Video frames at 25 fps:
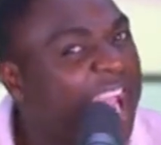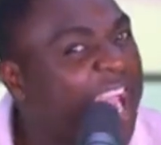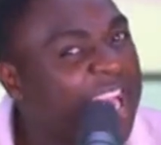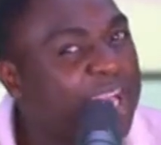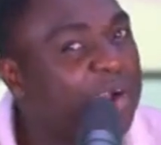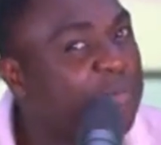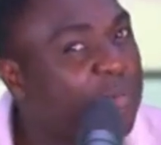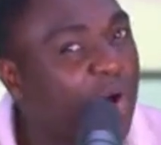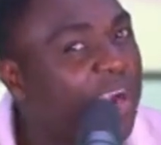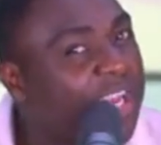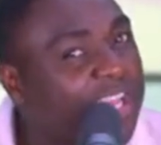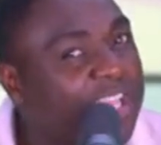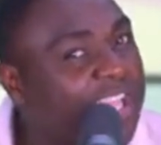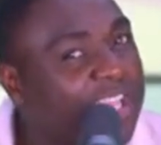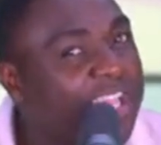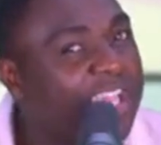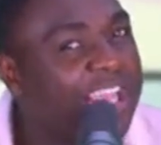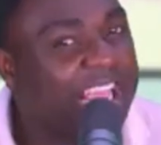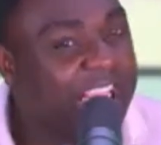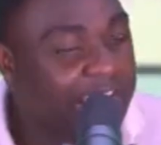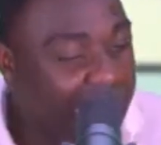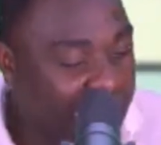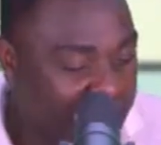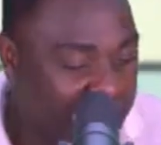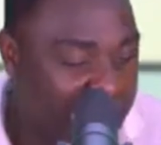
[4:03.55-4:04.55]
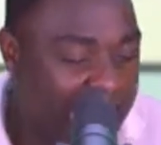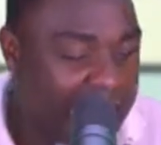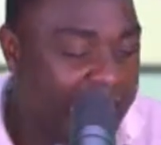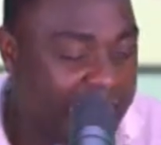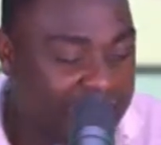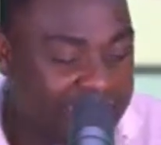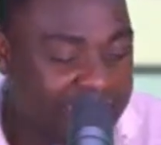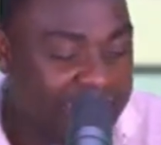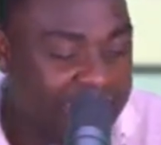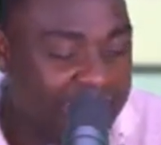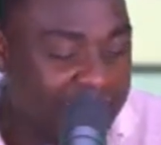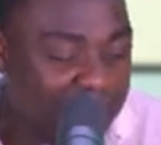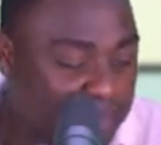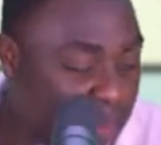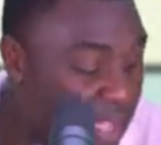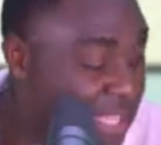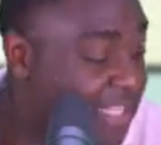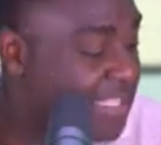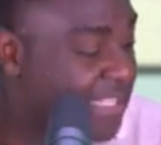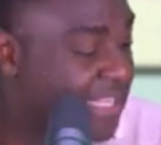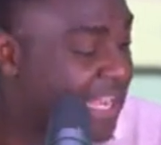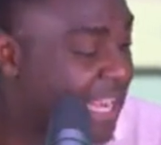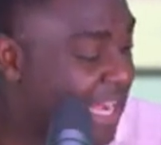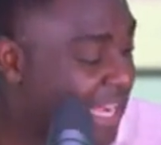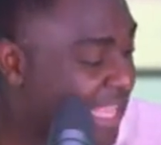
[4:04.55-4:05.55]
anybody can
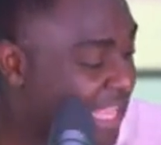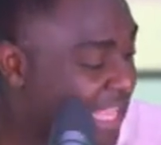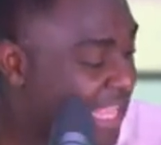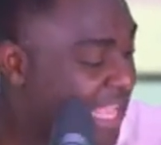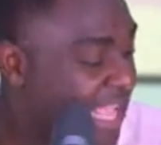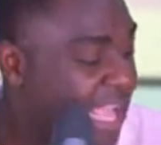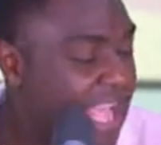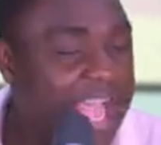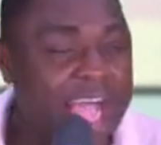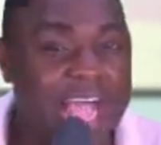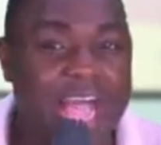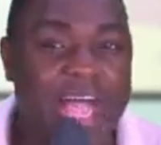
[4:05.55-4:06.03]
basically